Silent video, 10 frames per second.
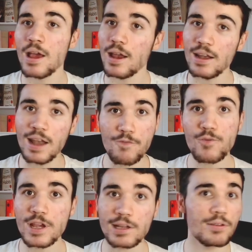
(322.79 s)
Left
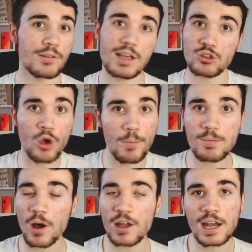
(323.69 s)
wing, it's got to be
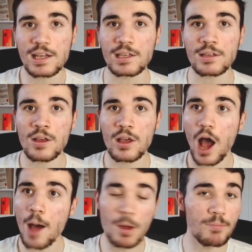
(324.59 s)
Martinelli.
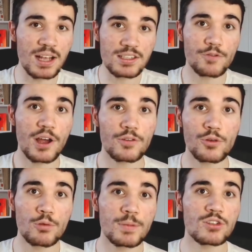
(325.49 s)
I'm a massive fan of
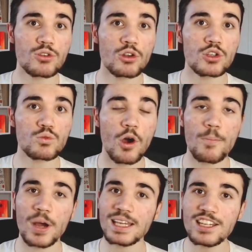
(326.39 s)
Heung-Min Son as well,
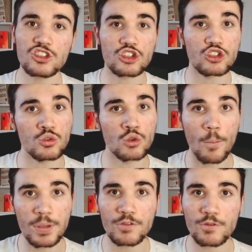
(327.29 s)
but he has just not
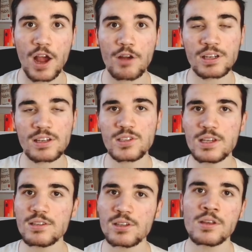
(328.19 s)
been firing this
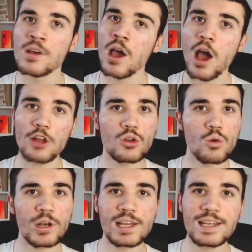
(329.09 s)
season. I don't know
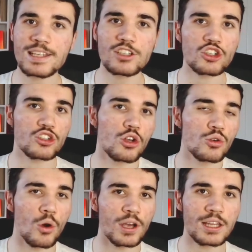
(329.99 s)
what it is. He just
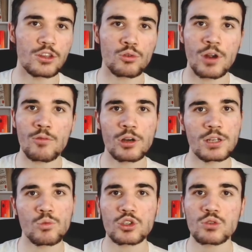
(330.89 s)
cannot hit the ground
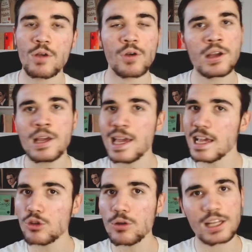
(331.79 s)
running whatsoever. He
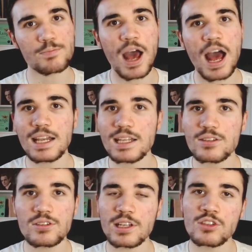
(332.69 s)
scored against
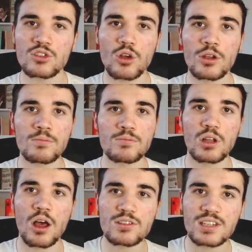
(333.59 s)
Palace in Tottenham's
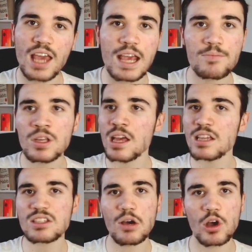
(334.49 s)
last game,
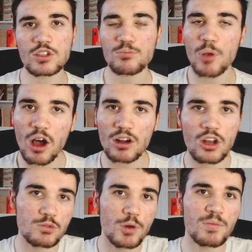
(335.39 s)
Selhurst Park
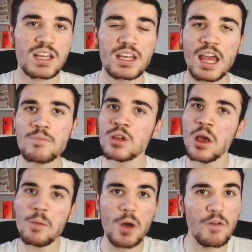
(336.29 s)
last Premier League game.
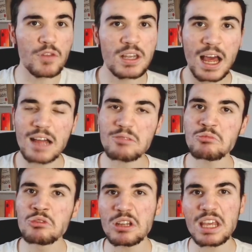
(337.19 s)
But other than
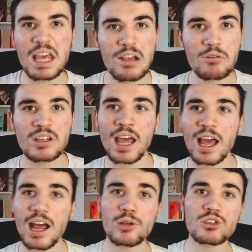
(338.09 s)
that, here and there,
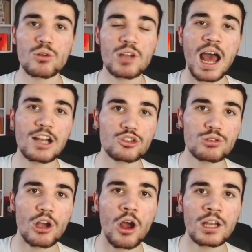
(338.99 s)
I know he scored a
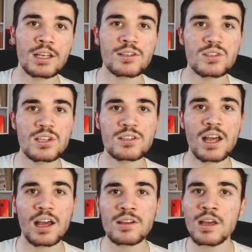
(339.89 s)
hat-trick early in the season
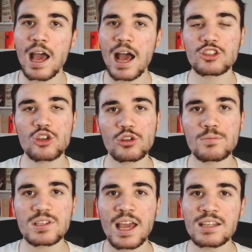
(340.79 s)
at, at Tottenham
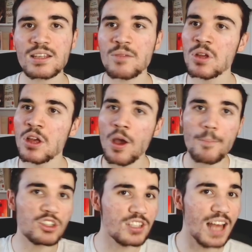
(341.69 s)
Stadium,
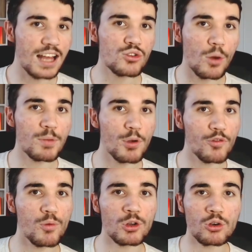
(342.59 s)
but just has not been
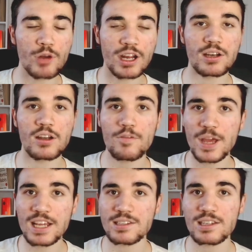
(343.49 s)
performing on a regular enough
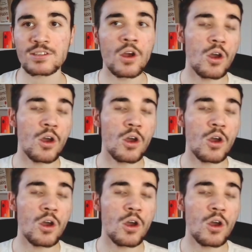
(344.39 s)
basis.